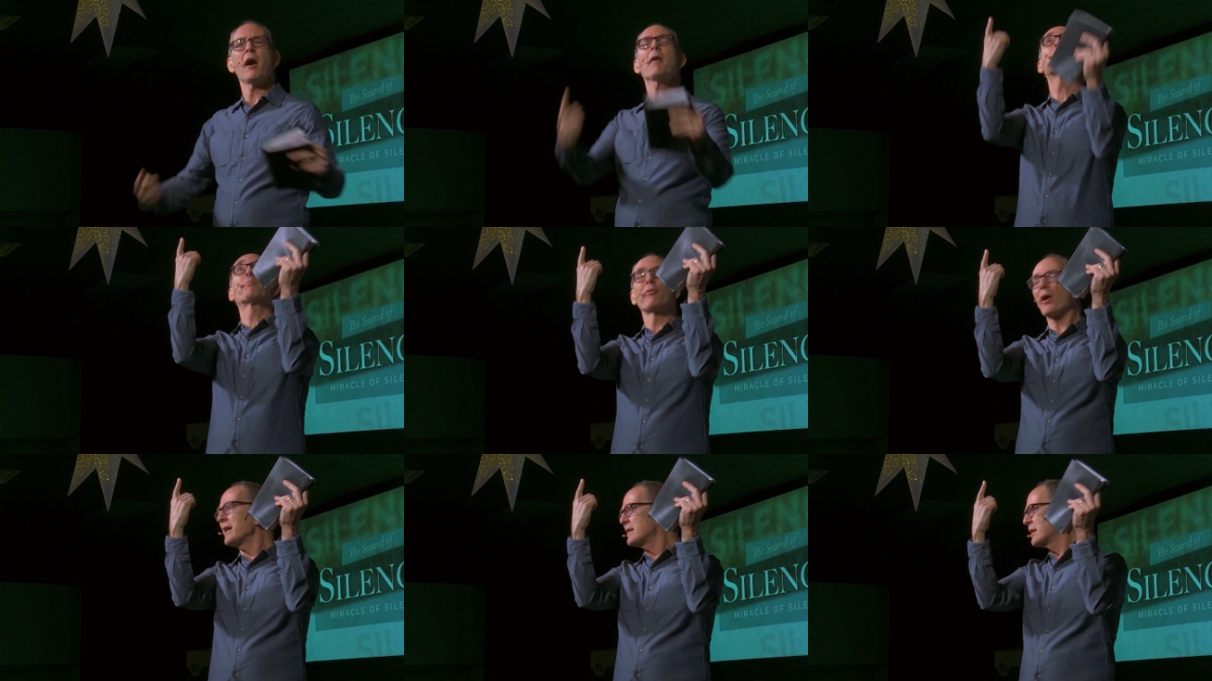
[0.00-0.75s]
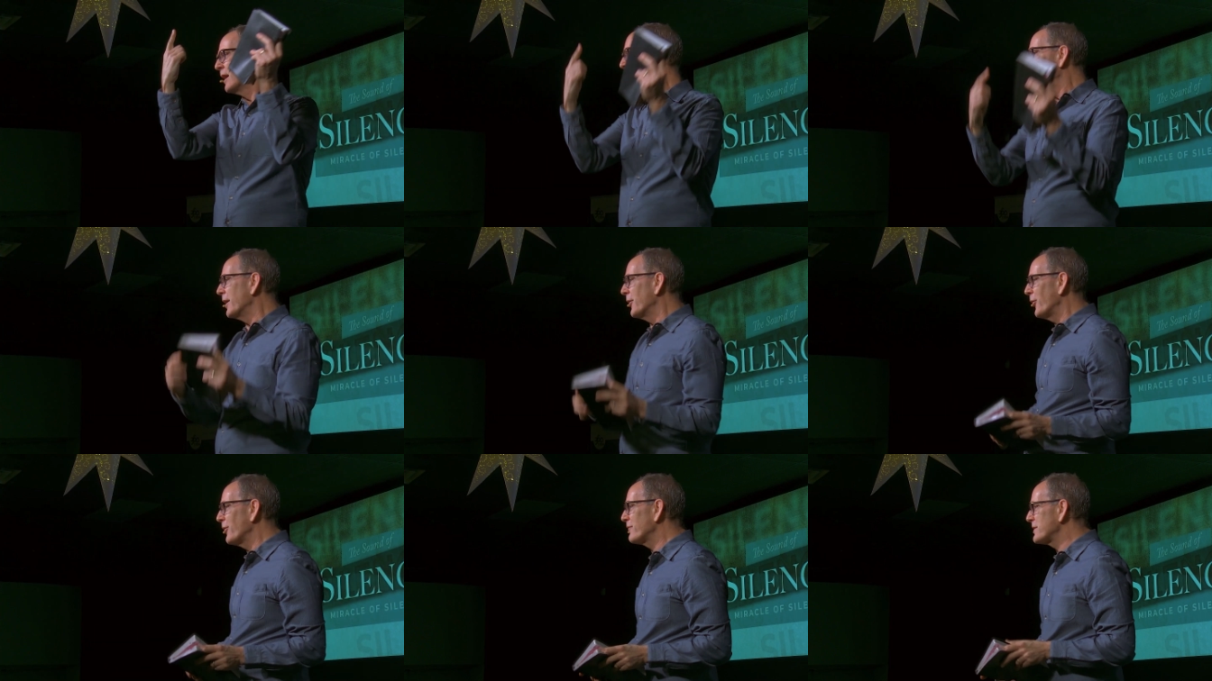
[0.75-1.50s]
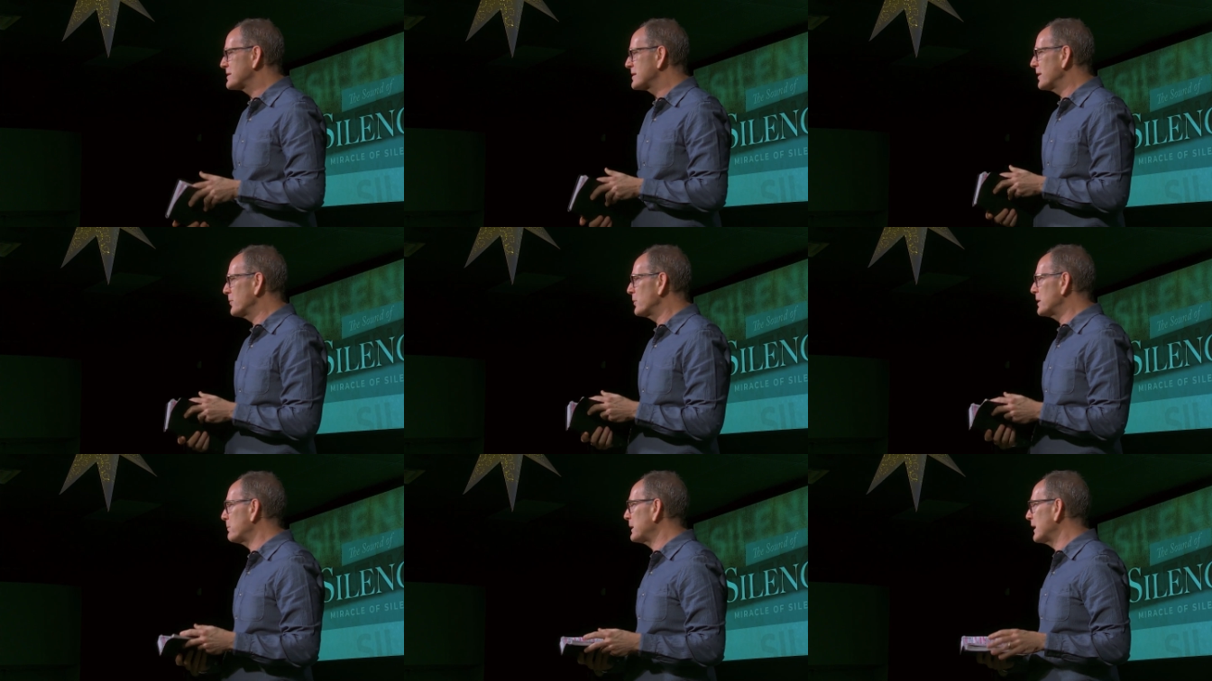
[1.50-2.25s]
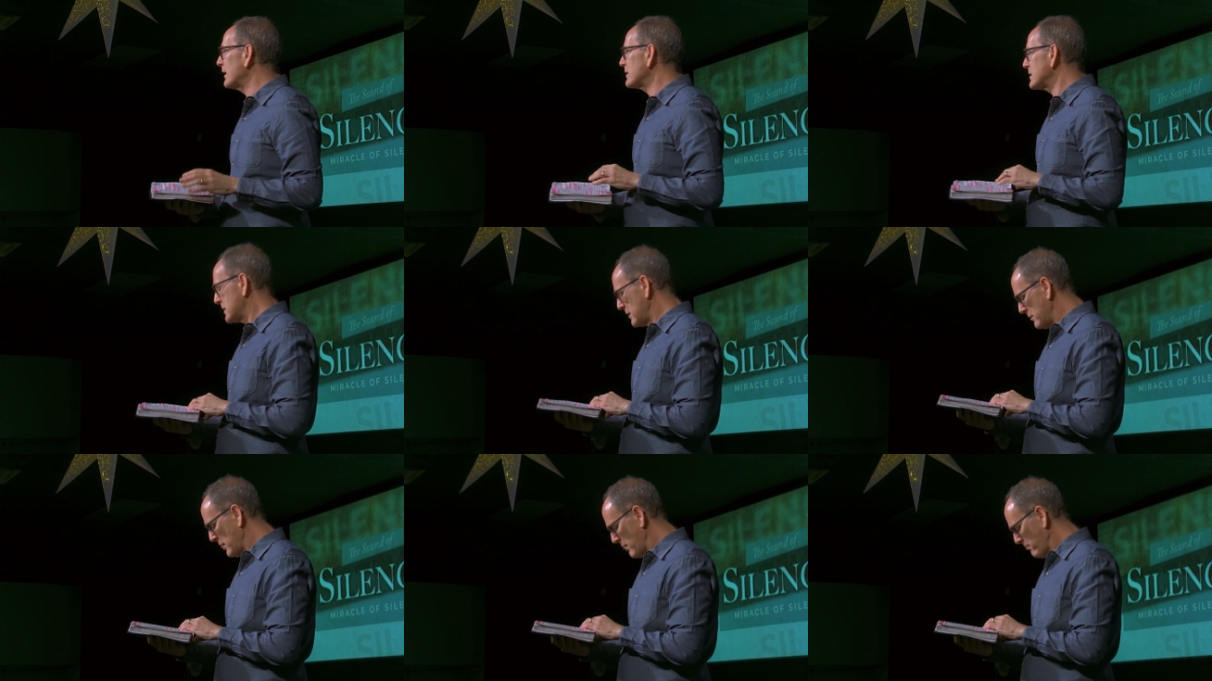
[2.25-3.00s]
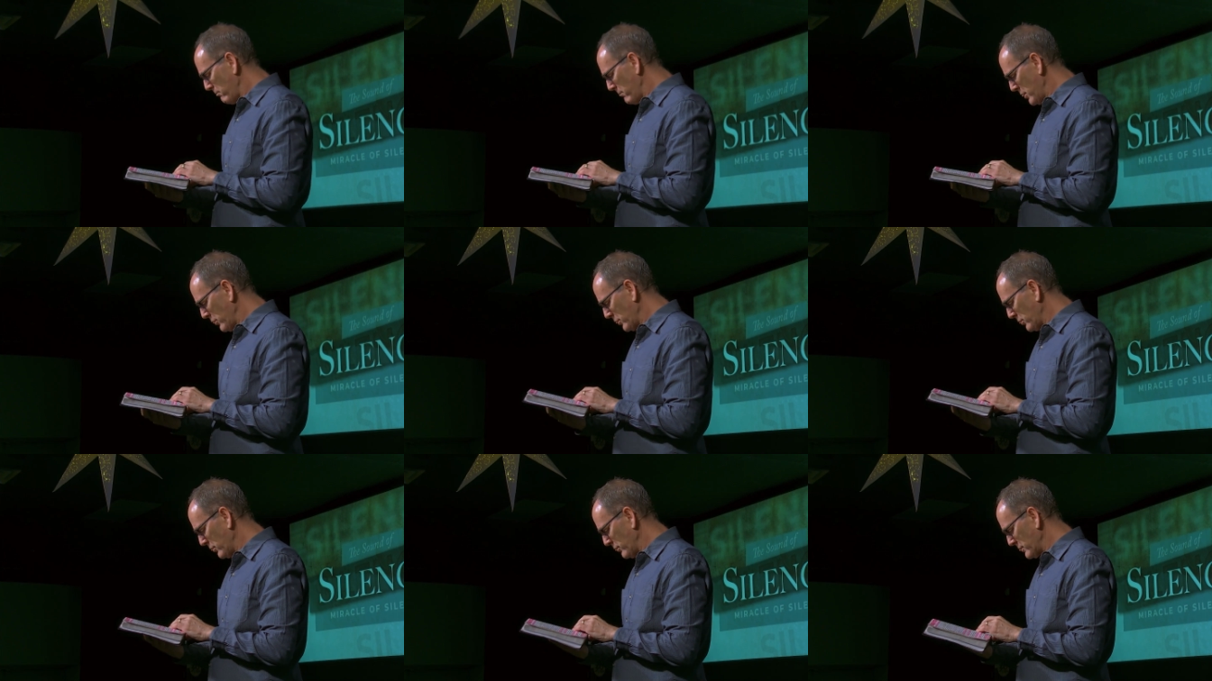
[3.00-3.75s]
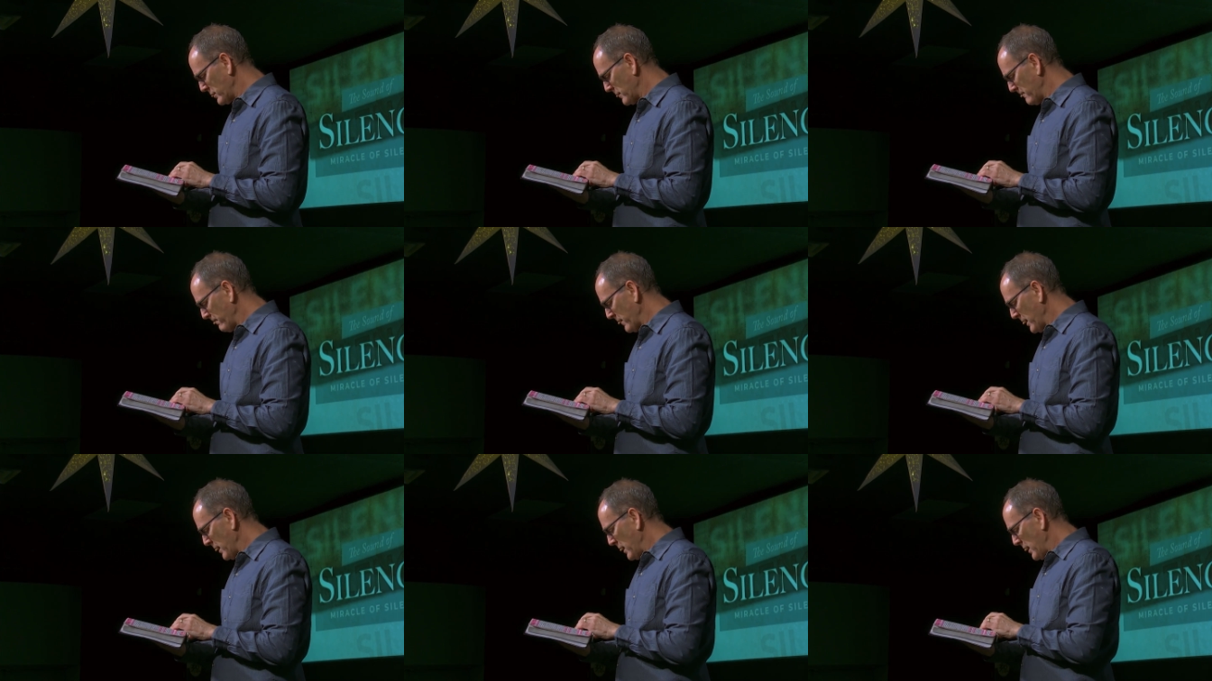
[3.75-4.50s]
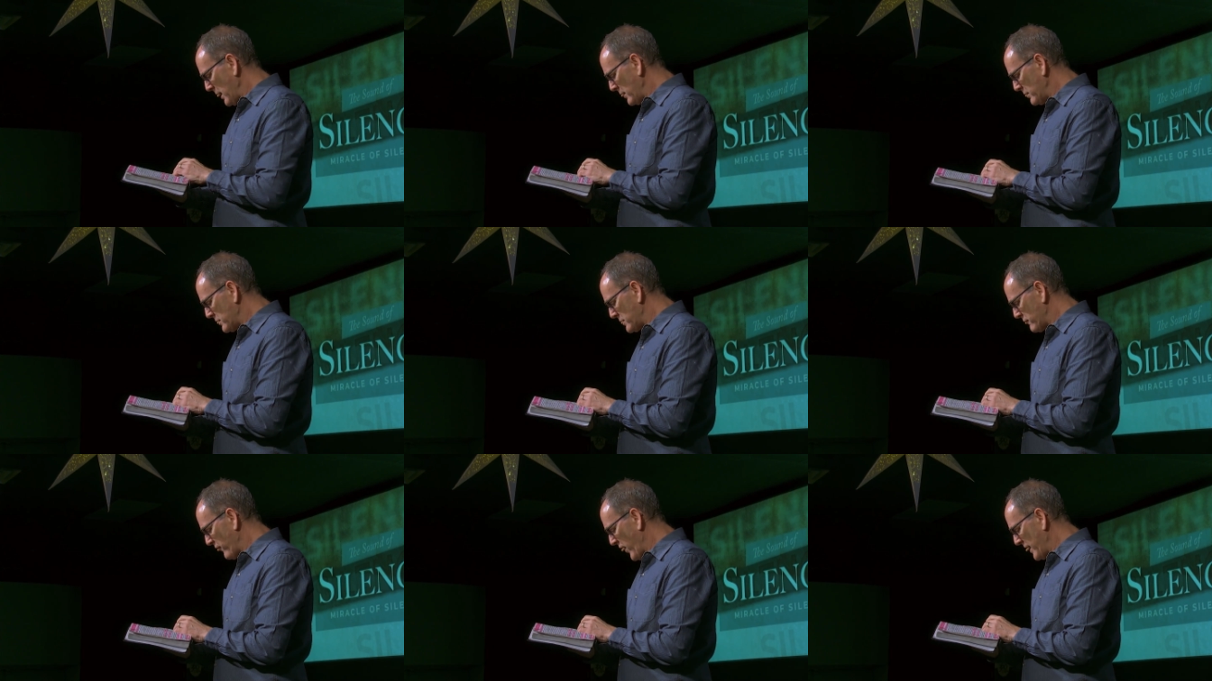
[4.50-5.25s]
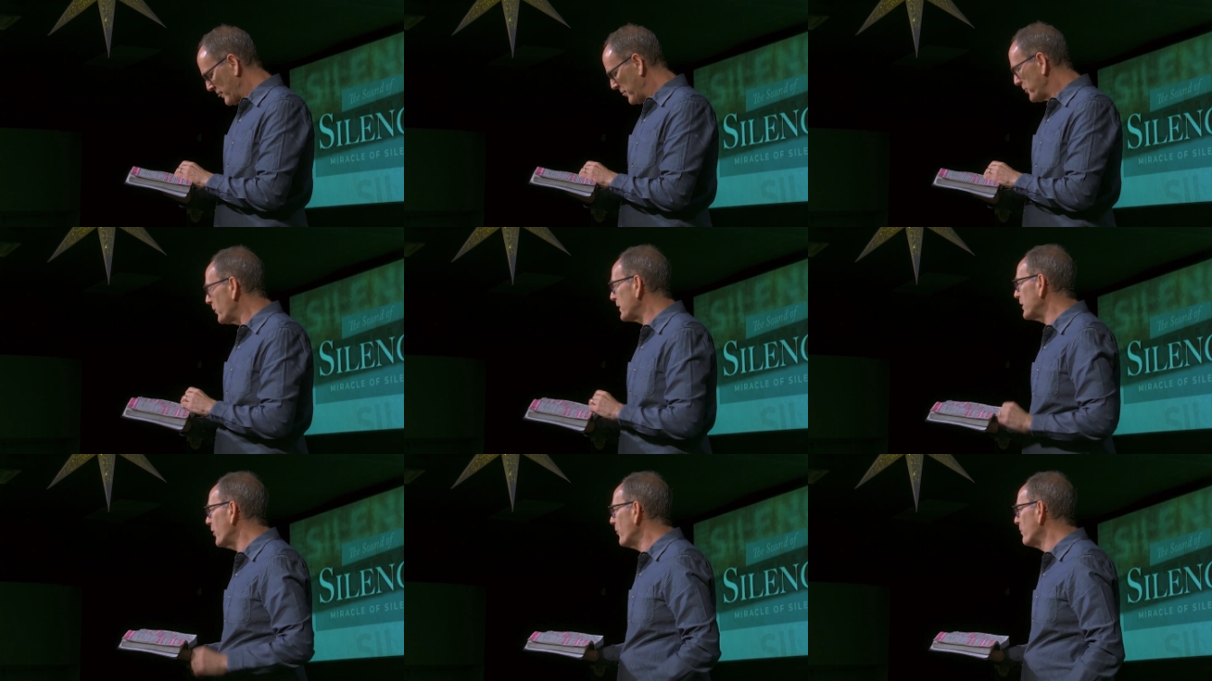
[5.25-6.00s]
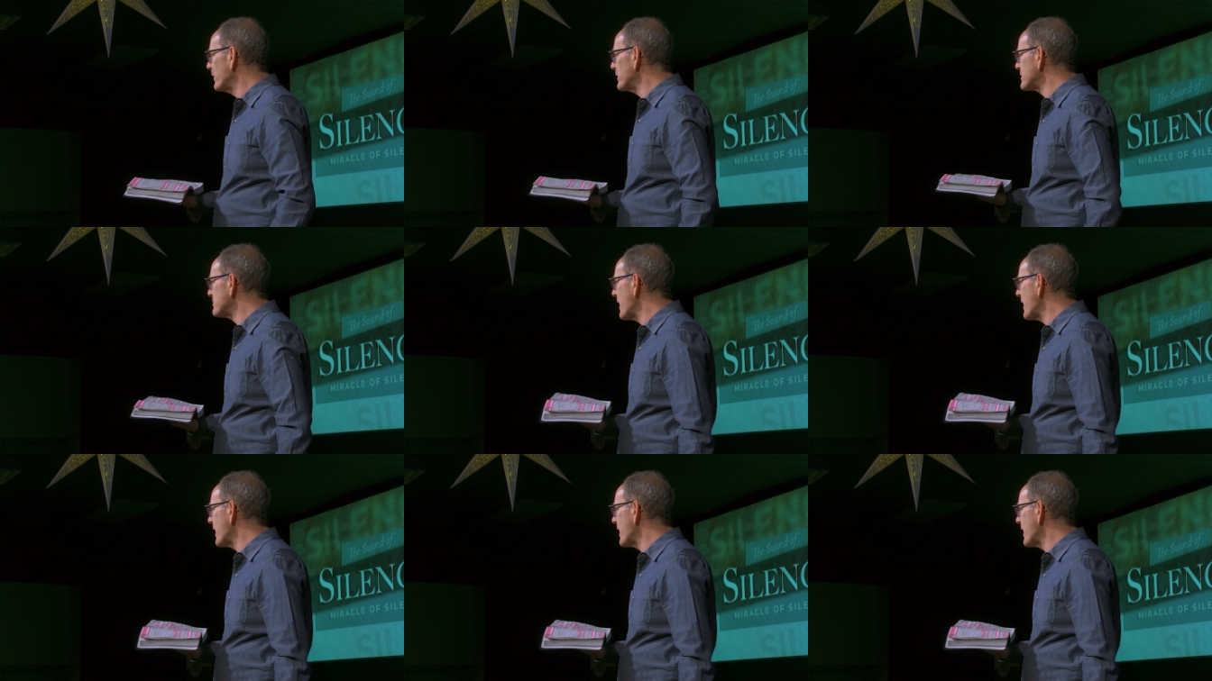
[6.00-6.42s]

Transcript: upright, and all of a sudden we begin to see miracles. And finally, when He opened His